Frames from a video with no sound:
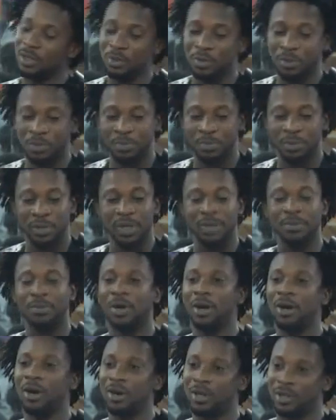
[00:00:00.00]
You break
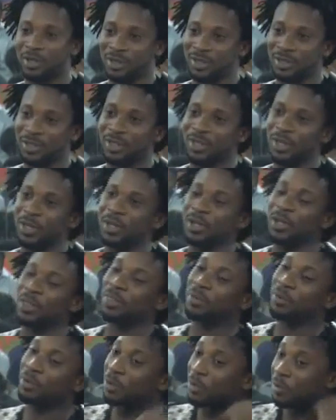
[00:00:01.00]
my heart. Mm-hmm. You
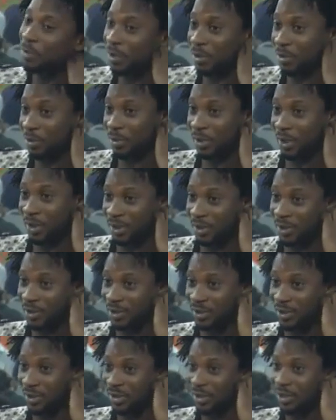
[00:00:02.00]
throw me away.
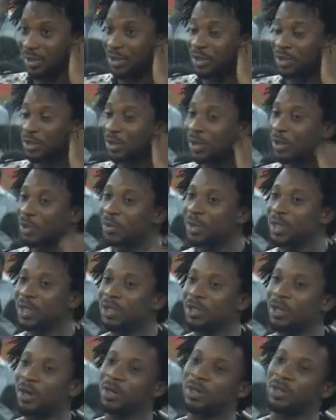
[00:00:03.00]
Mm-hmm. Somewhere
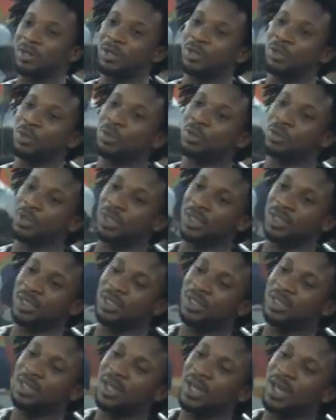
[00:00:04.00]
dark and lonely.
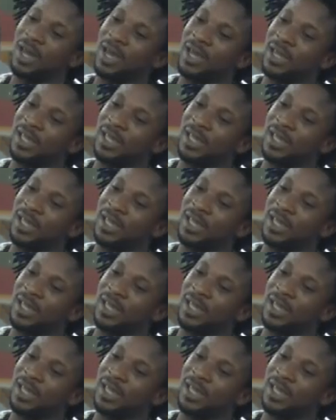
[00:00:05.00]
Mm-hmm.